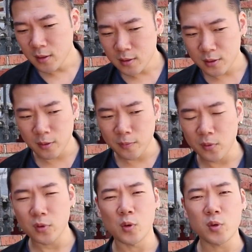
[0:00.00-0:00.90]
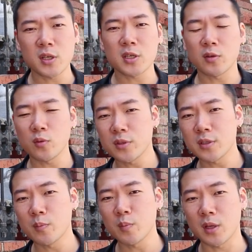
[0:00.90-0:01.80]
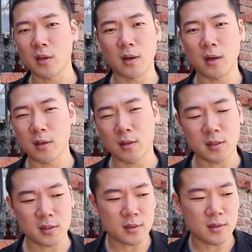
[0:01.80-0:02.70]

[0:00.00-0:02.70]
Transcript: So for the audition or something, I just